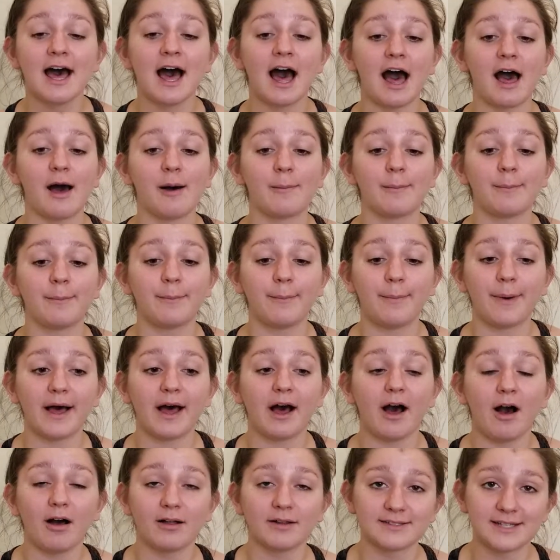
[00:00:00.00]
But
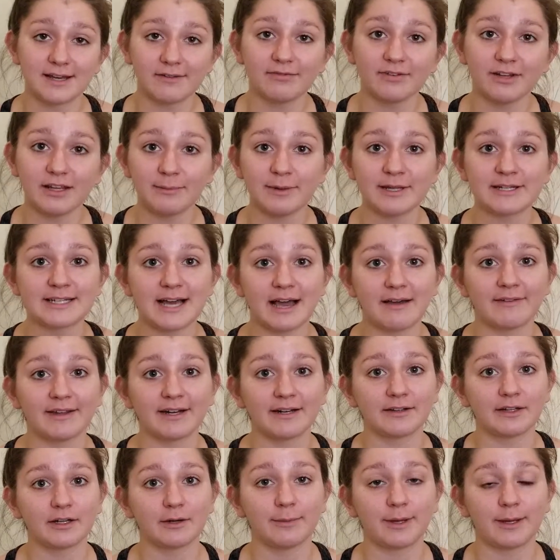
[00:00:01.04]
I'll definitely be diving a
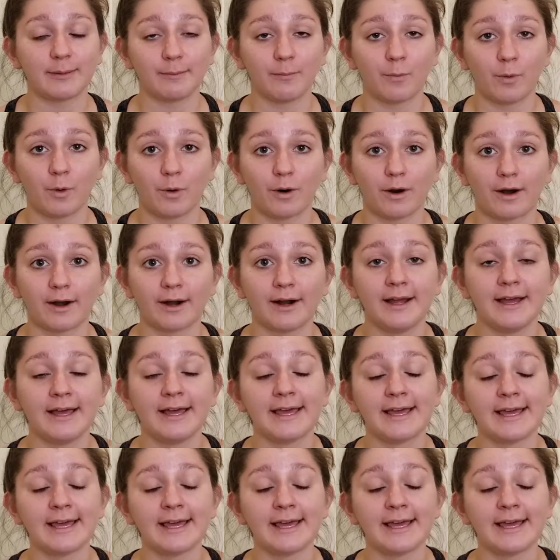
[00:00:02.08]
little bit more